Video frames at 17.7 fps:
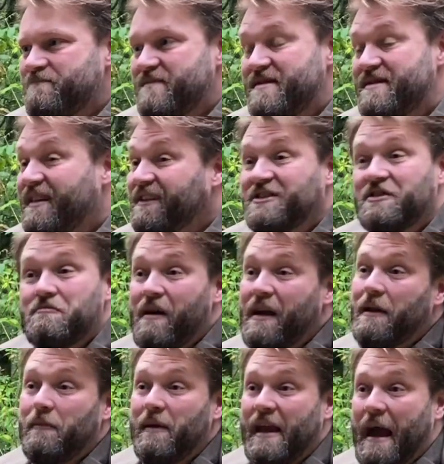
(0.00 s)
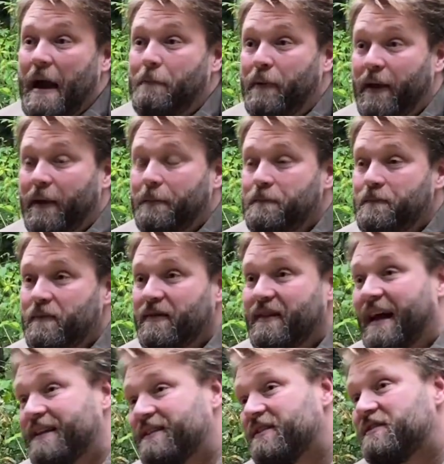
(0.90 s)
doesn't make me happy.
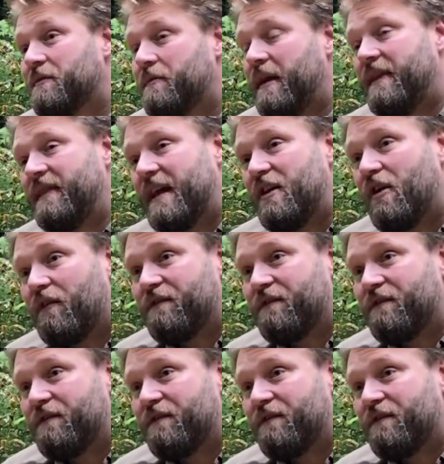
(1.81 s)
That doesn't mean they're not